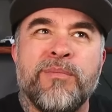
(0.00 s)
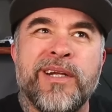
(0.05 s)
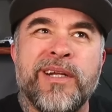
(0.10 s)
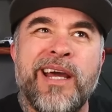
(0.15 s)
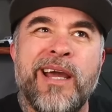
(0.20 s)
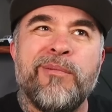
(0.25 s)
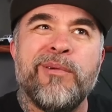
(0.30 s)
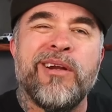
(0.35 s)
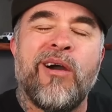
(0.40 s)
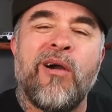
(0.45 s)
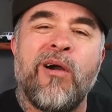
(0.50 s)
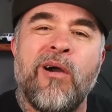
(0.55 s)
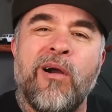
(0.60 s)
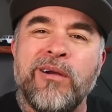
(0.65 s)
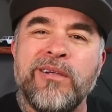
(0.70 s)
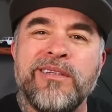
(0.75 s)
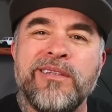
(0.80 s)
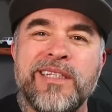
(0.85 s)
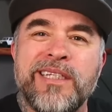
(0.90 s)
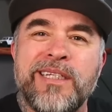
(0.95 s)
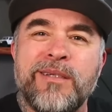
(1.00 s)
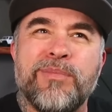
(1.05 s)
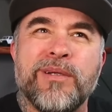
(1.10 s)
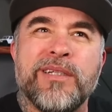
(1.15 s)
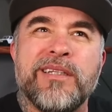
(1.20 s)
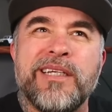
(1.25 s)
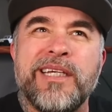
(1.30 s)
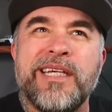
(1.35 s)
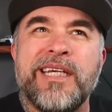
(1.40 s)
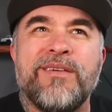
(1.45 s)
would hardly
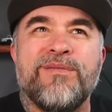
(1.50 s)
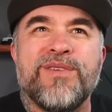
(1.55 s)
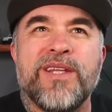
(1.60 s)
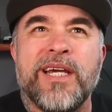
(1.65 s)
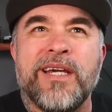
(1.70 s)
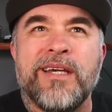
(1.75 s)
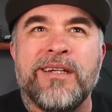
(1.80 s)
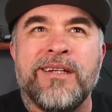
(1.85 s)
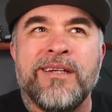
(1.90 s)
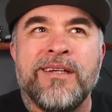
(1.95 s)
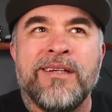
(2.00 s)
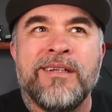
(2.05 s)
believe that